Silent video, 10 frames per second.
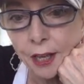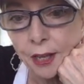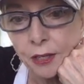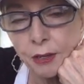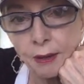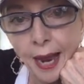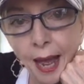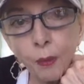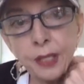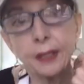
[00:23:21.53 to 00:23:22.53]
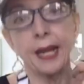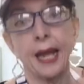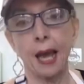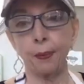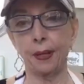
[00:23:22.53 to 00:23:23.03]
So now what's going to
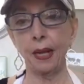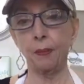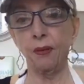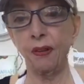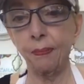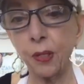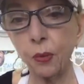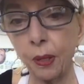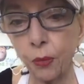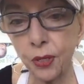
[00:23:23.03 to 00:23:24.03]
happen, let me flip this one more